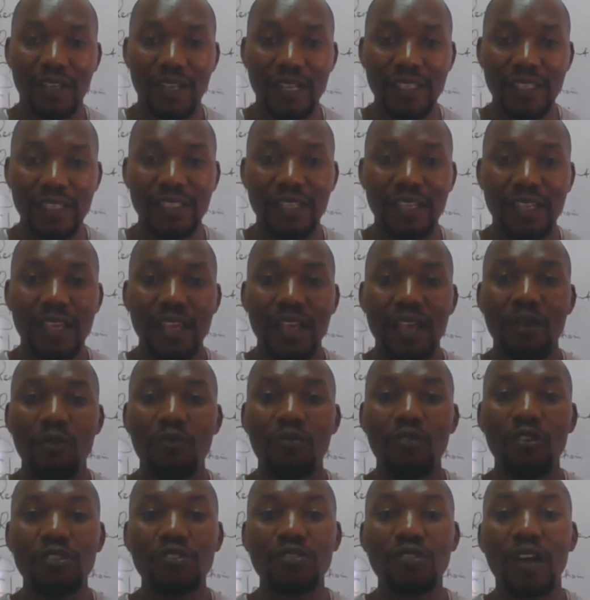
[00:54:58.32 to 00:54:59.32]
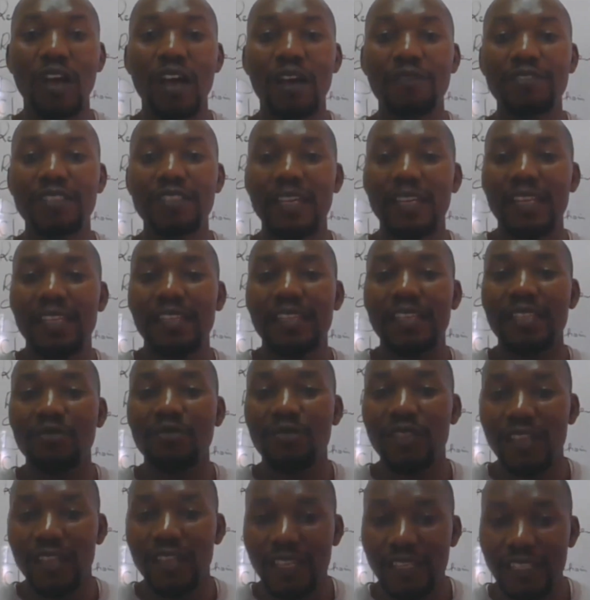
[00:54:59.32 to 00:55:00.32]
right? We also have
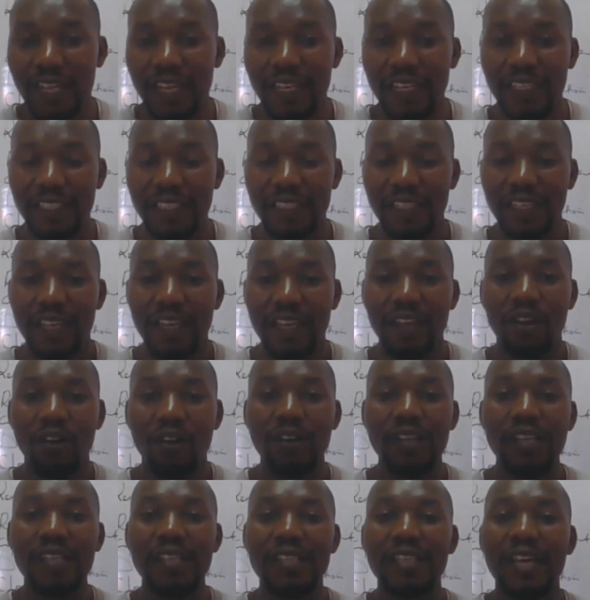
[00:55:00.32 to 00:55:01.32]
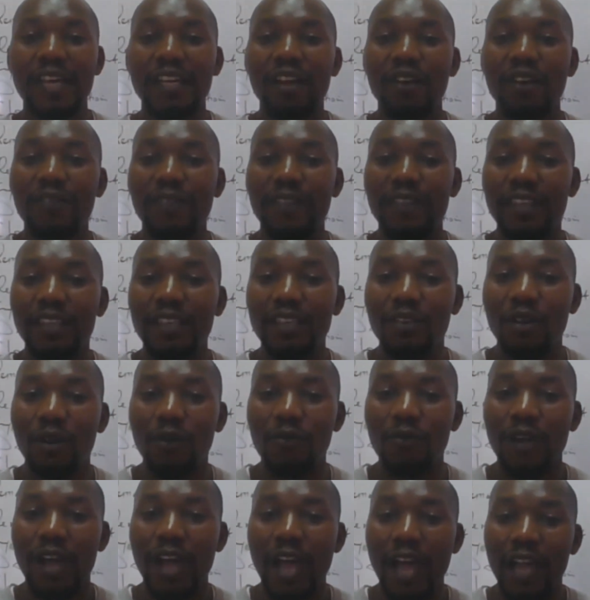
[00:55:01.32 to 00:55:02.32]
challenges with the internet. Auditors are now thinking
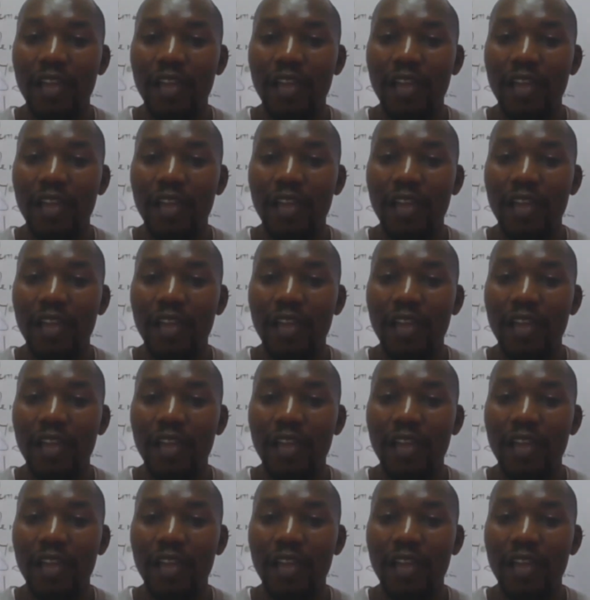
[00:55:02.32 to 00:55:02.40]
of,